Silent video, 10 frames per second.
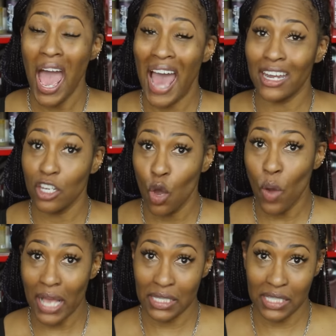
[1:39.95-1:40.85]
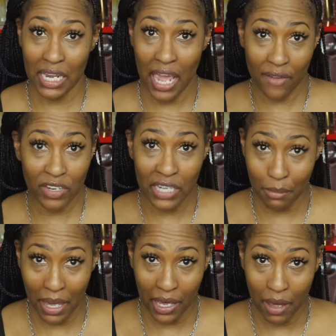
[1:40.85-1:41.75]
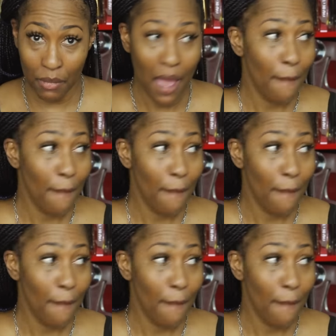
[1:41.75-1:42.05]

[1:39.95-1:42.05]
I know I said everyday makeup,